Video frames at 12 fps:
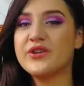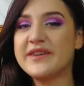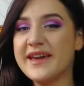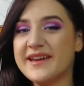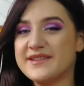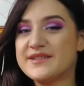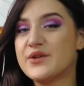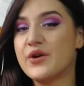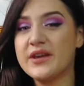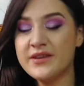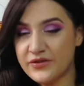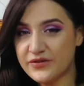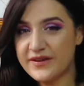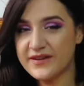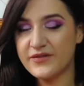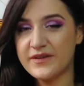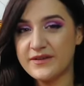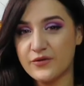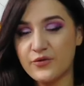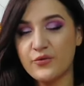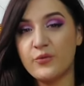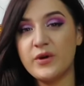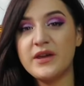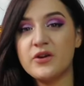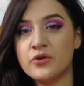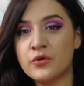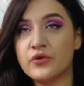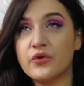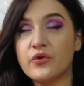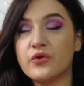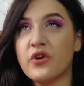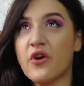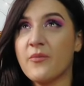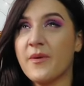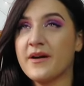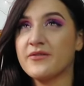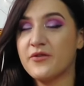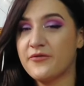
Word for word: Okay, so in today's video, we're gonna talk about the